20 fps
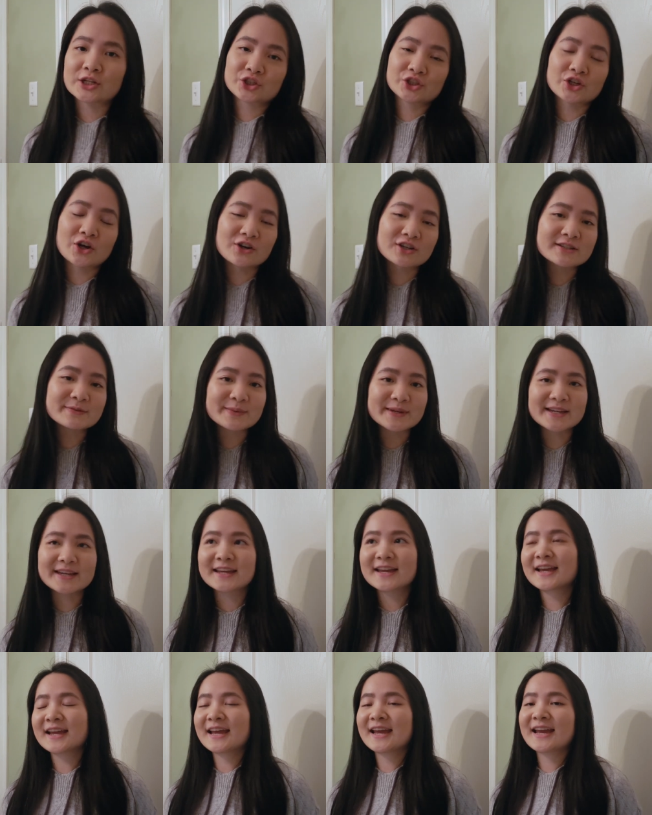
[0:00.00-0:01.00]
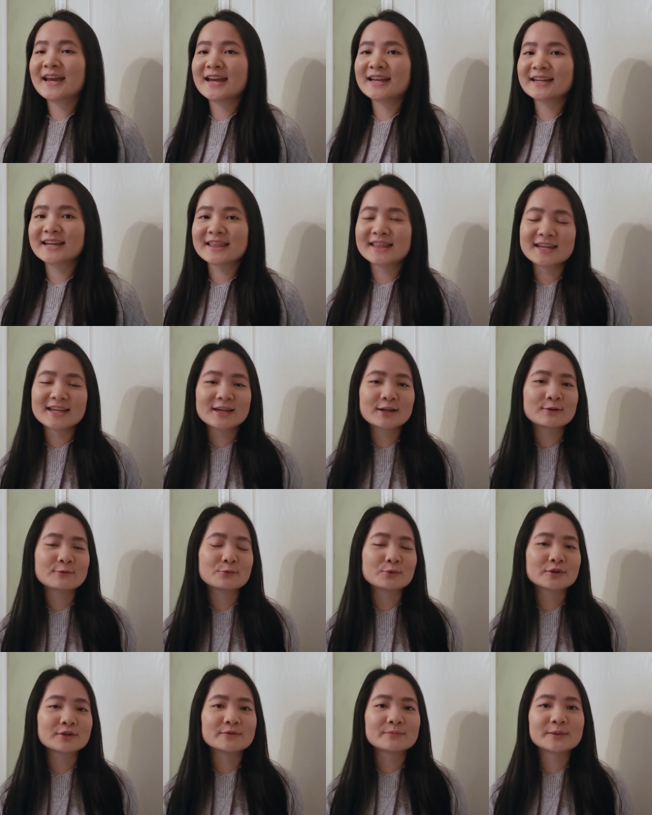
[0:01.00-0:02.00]
shocked me and i think it
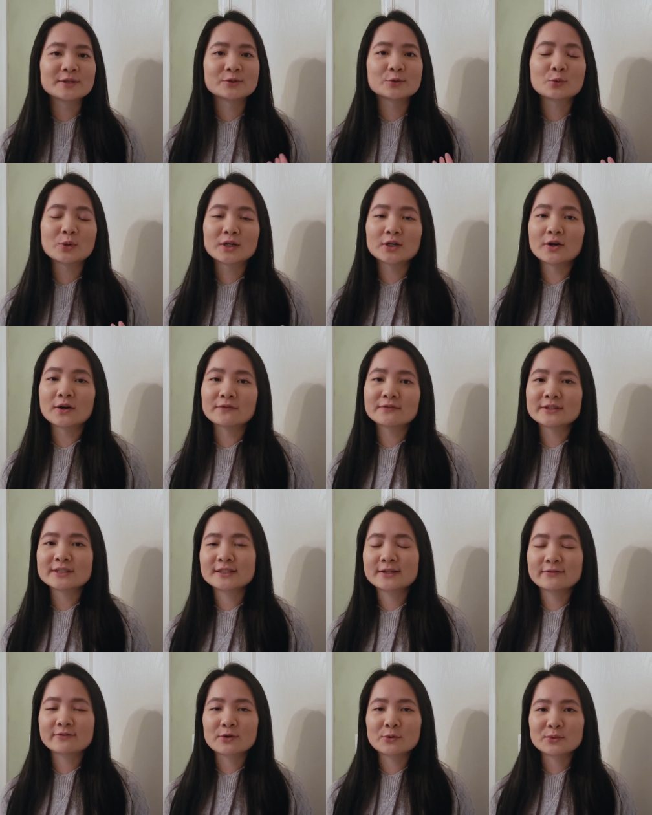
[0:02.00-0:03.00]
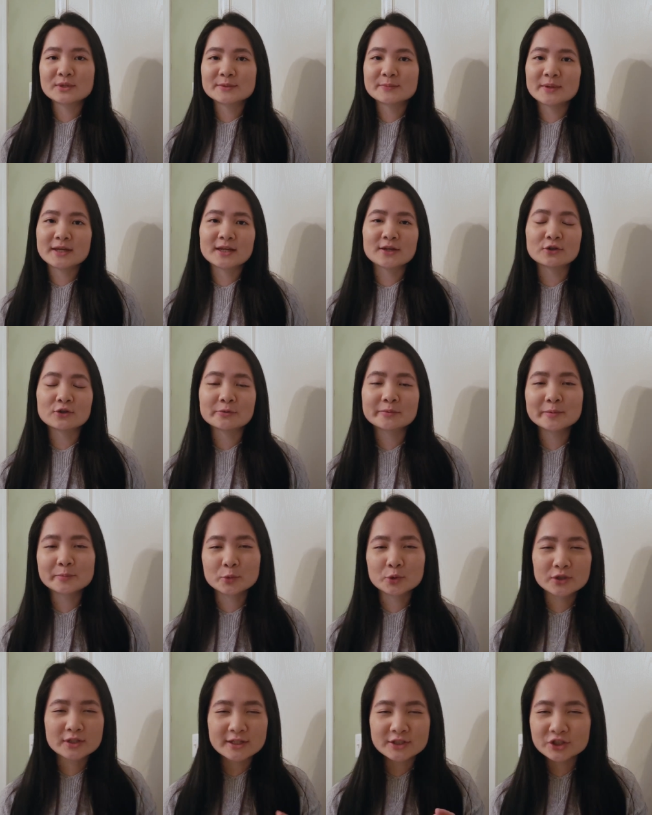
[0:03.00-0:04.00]
would have been quite obvious if i was paying a little bit
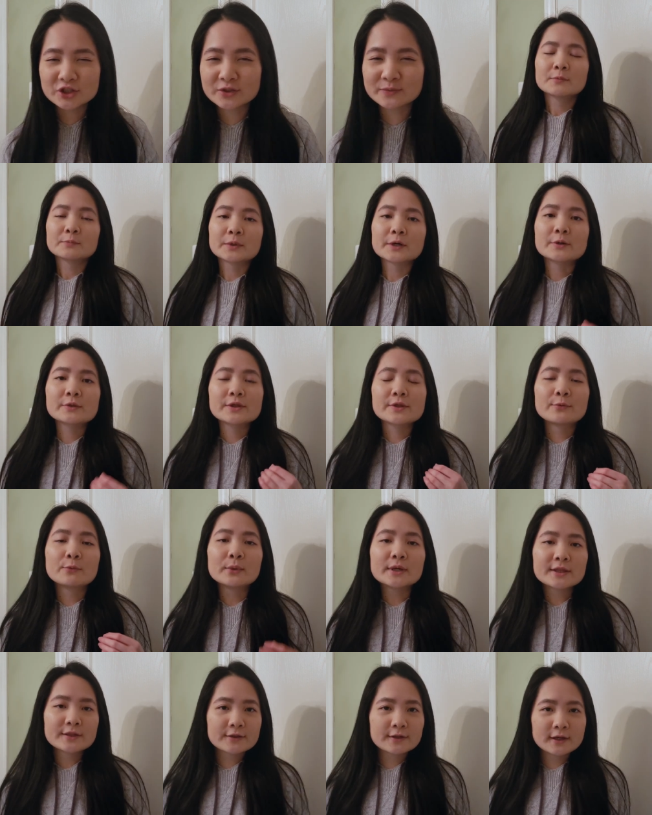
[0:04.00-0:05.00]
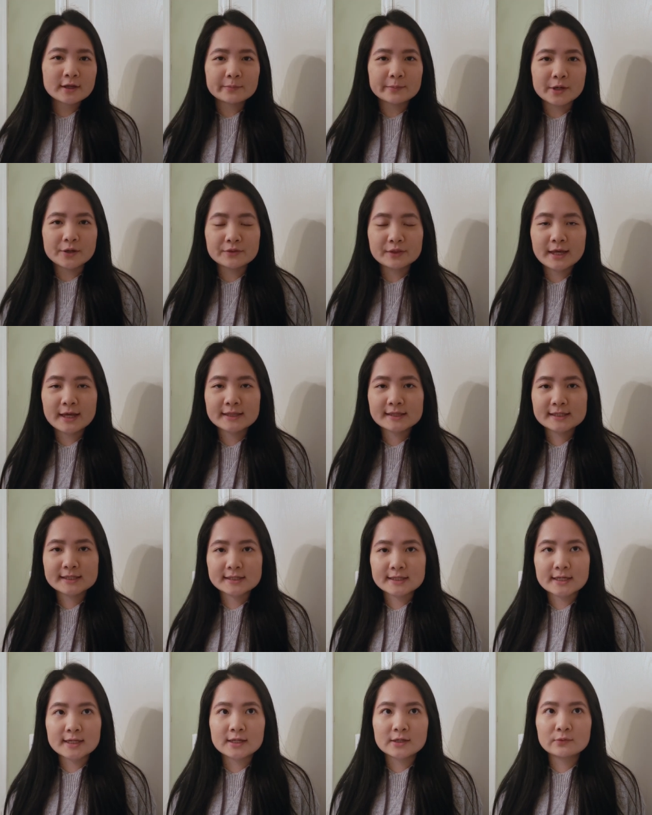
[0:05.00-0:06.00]
more attention but the one thing about that
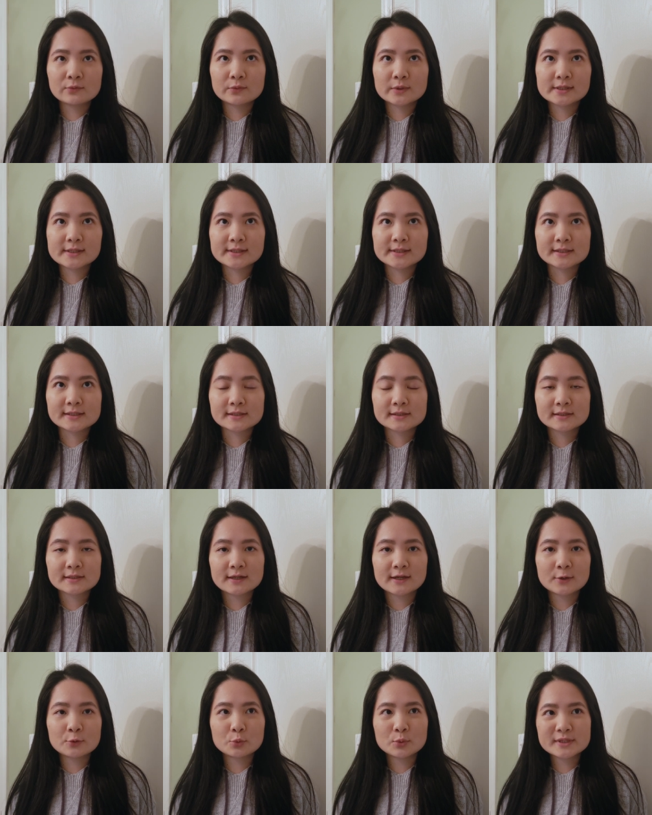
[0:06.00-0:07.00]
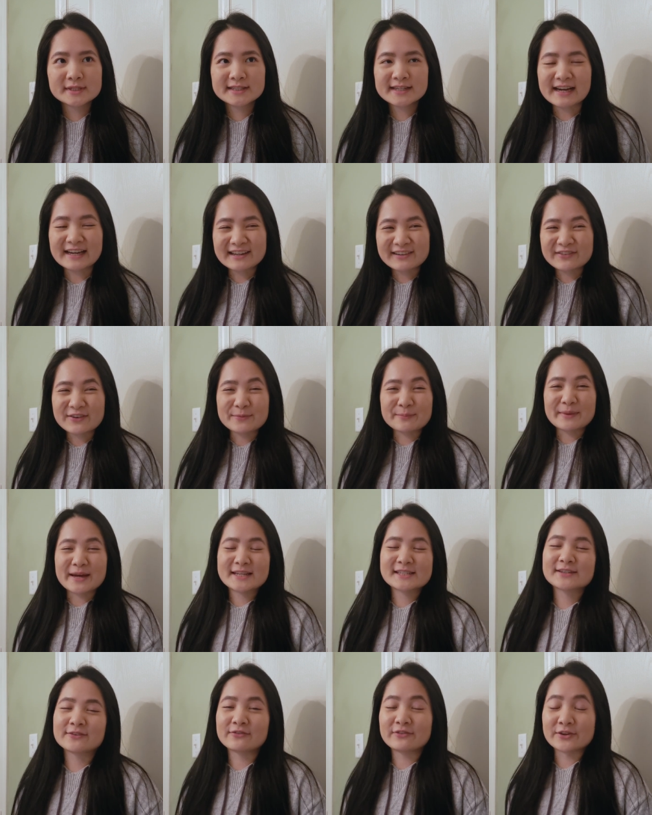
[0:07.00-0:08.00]
scene was it was kind of a
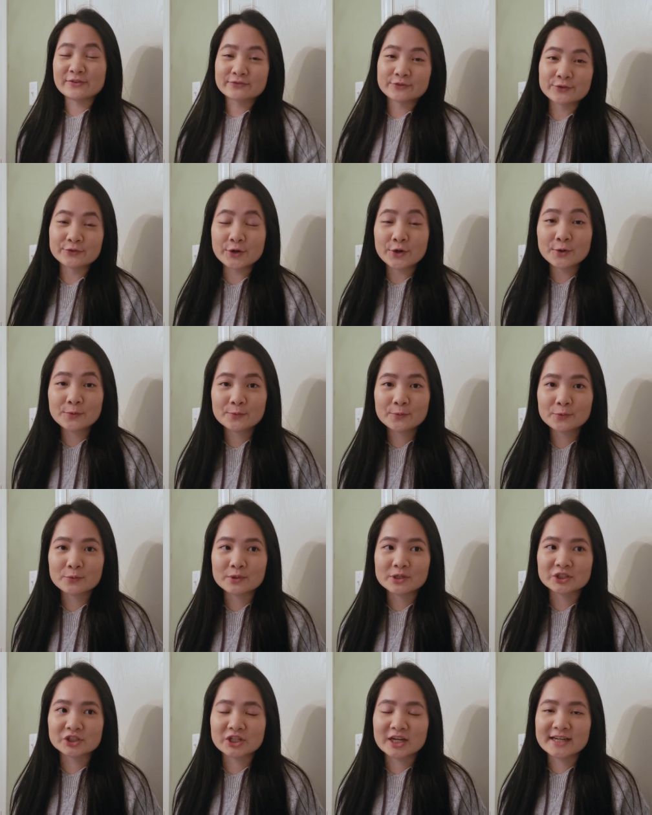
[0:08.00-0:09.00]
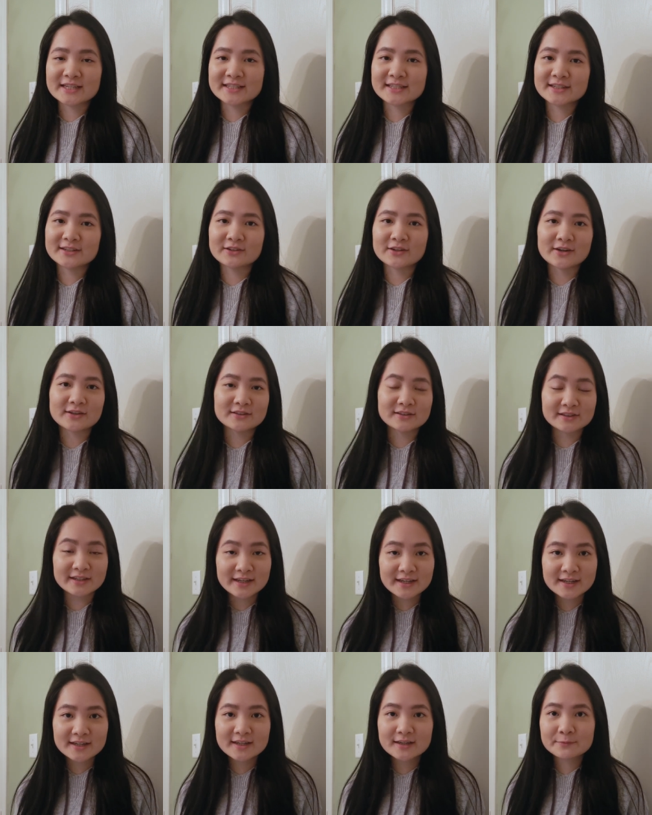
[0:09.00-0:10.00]
massive info dump, which i did not
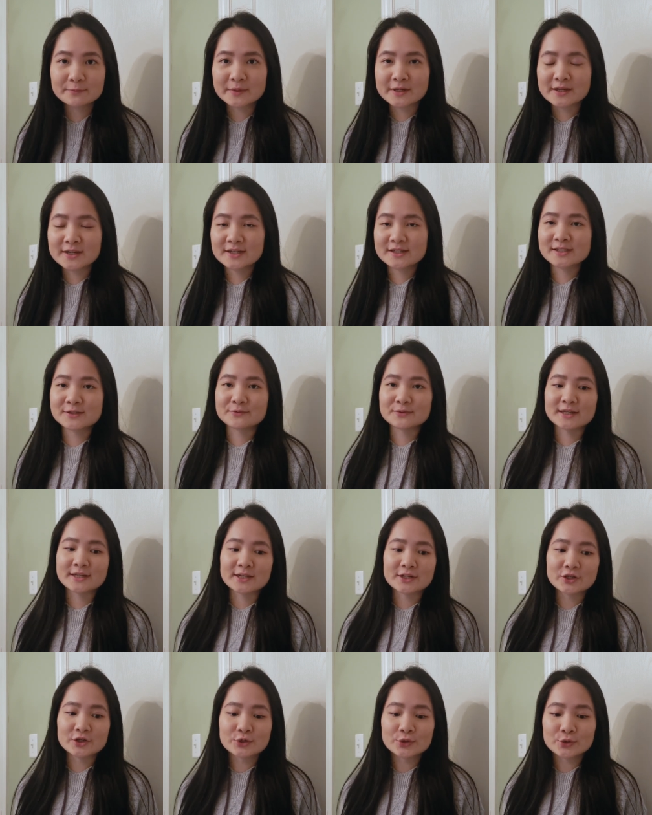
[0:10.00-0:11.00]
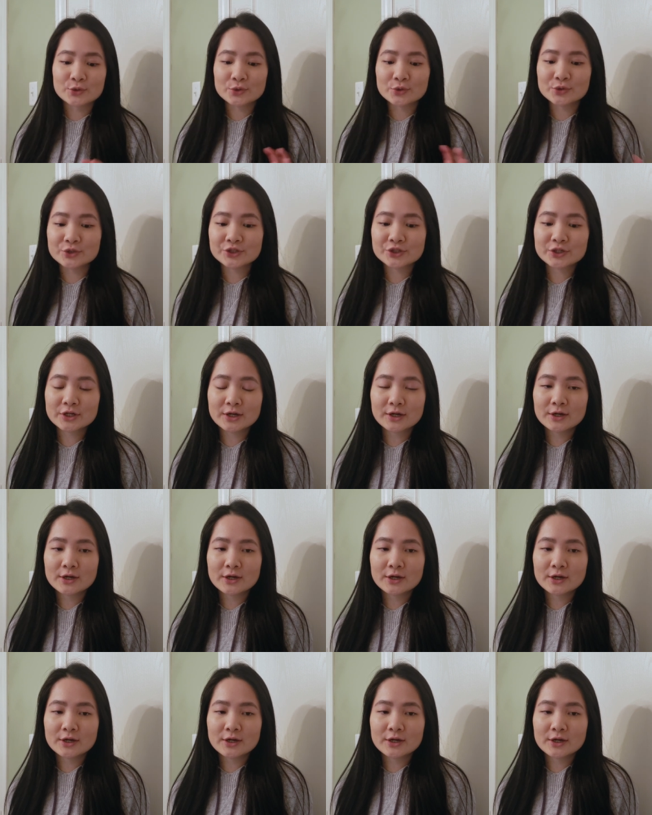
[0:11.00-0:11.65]
like because it was like a huge